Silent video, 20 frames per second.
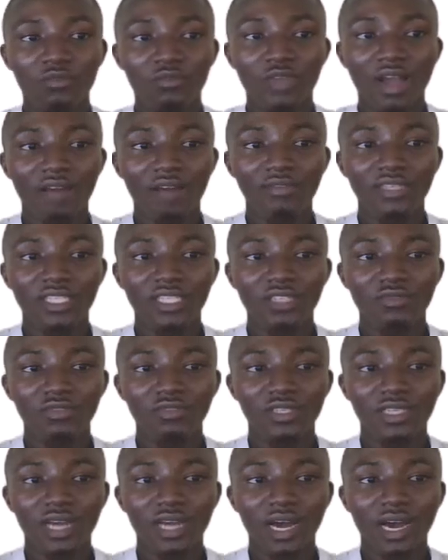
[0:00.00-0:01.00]
We have this
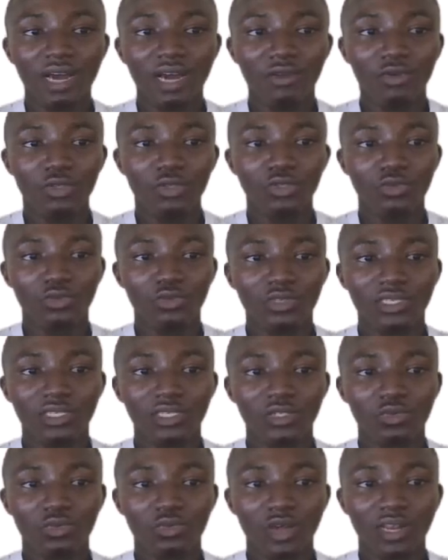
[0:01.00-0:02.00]
figure and also
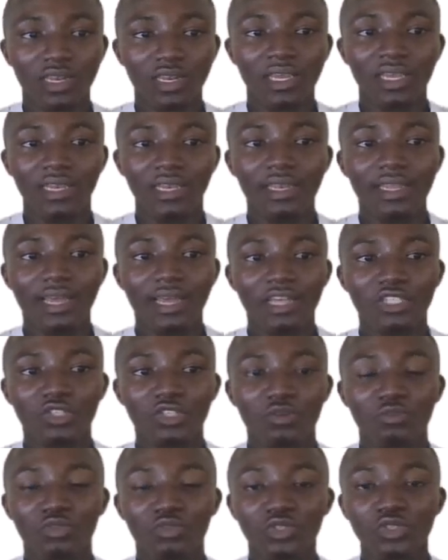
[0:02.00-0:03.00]
this one. There are
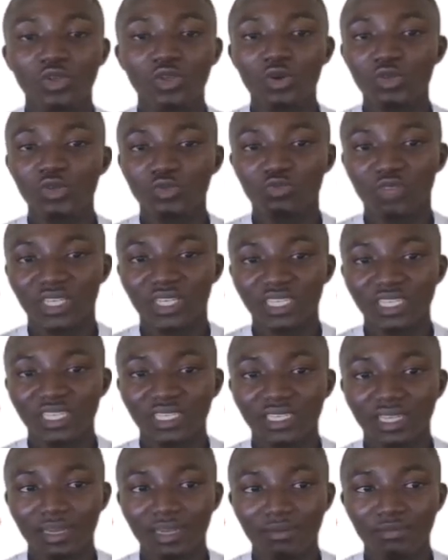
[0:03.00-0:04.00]
some dots
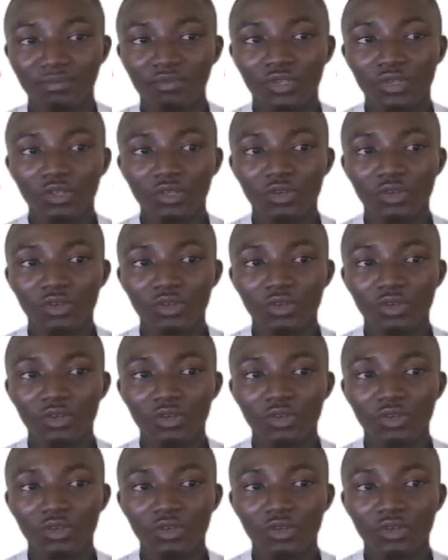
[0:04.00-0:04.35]
within them.